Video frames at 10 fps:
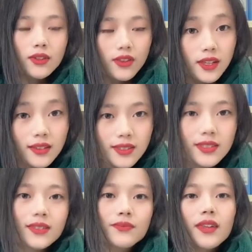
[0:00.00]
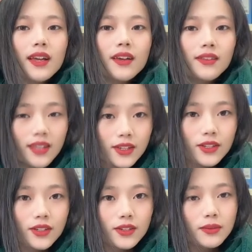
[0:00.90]
things.
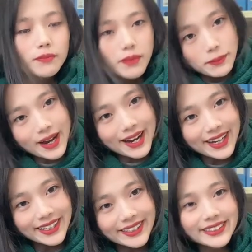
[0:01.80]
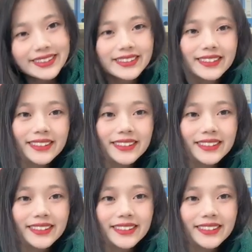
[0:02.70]
Thank you. Bye bye.